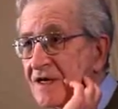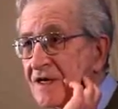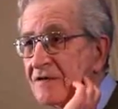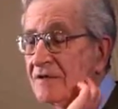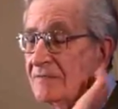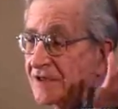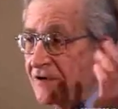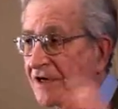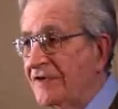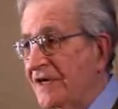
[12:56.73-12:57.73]
where my
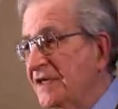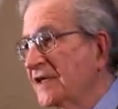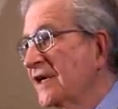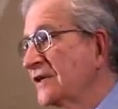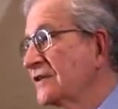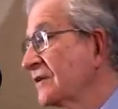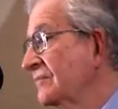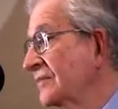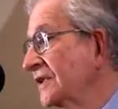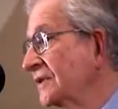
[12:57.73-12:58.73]
wife had to get
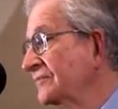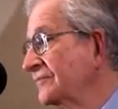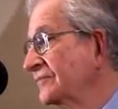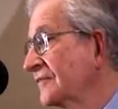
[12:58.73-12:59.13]
some,